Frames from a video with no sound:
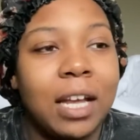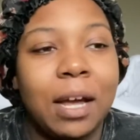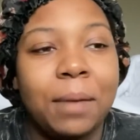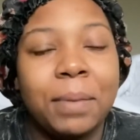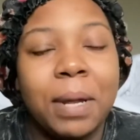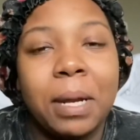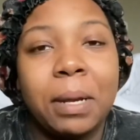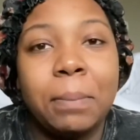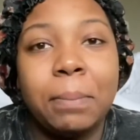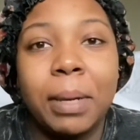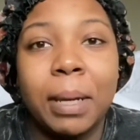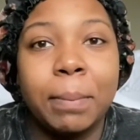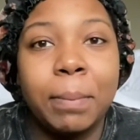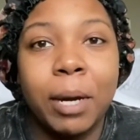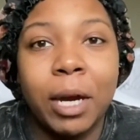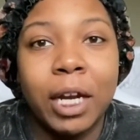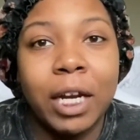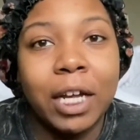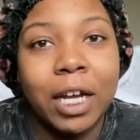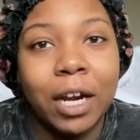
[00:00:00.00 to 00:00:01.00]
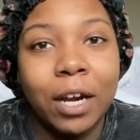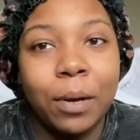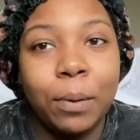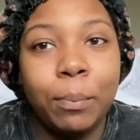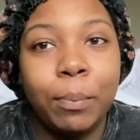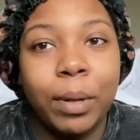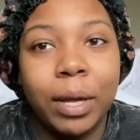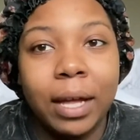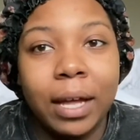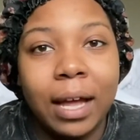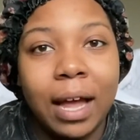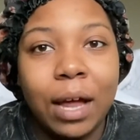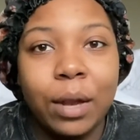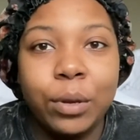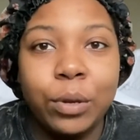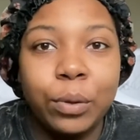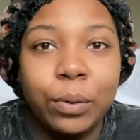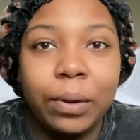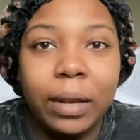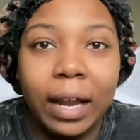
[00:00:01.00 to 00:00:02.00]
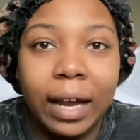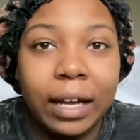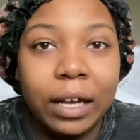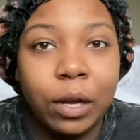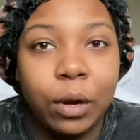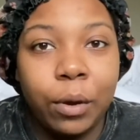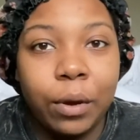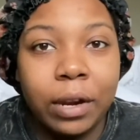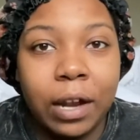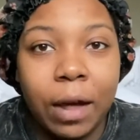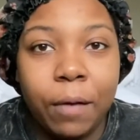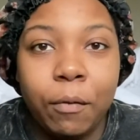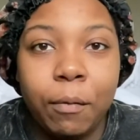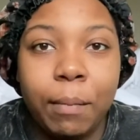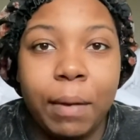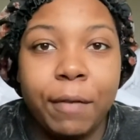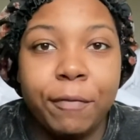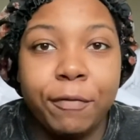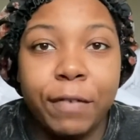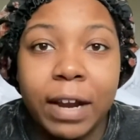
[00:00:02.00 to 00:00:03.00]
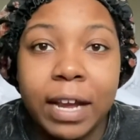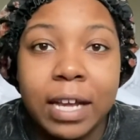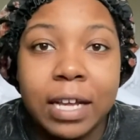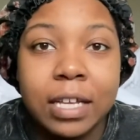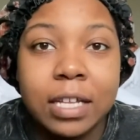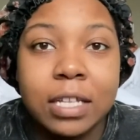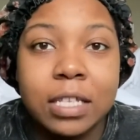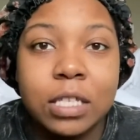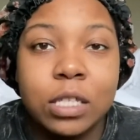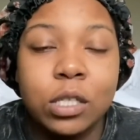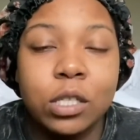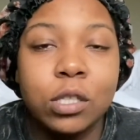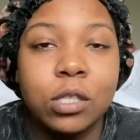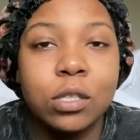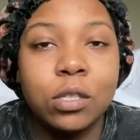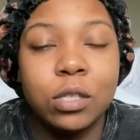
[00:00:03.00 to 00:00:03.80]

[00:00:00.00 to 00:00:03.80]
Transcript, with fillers: I'm not a big party girl, but I do like going out with my friends,